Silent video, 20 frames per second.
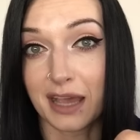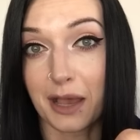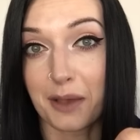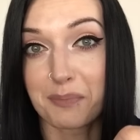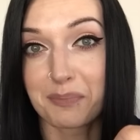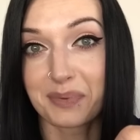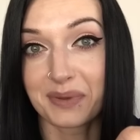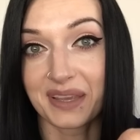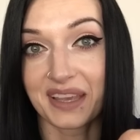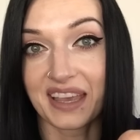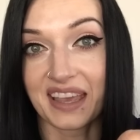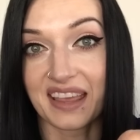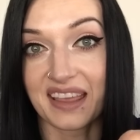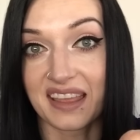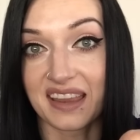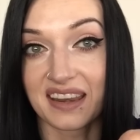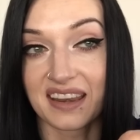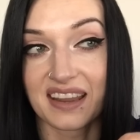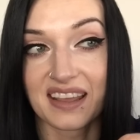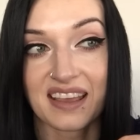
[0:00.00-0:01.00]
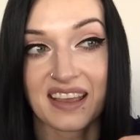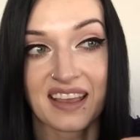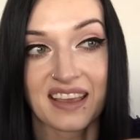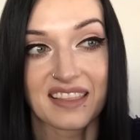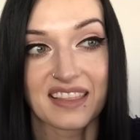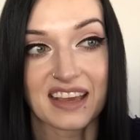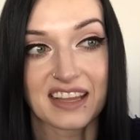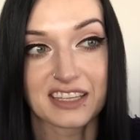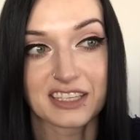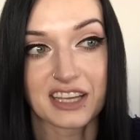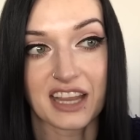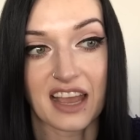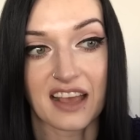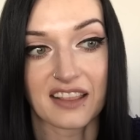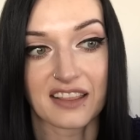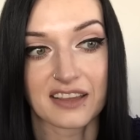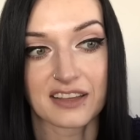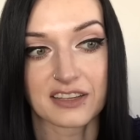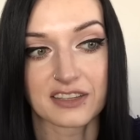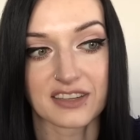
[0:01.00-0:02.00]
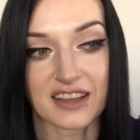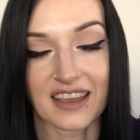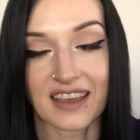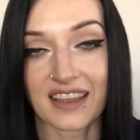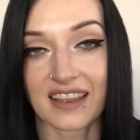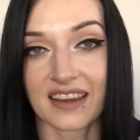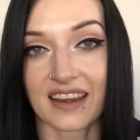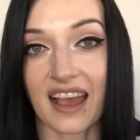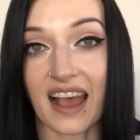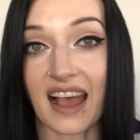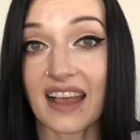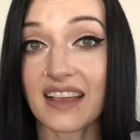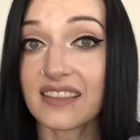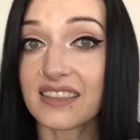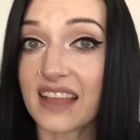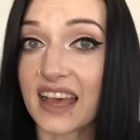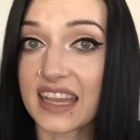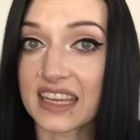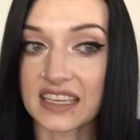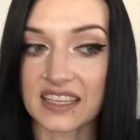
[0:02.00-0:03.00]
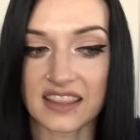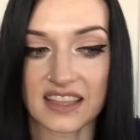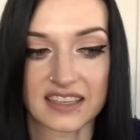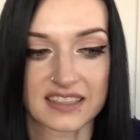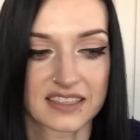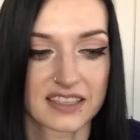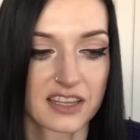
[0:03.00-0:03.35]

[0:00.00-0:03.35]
up in that challenge, and I liked this.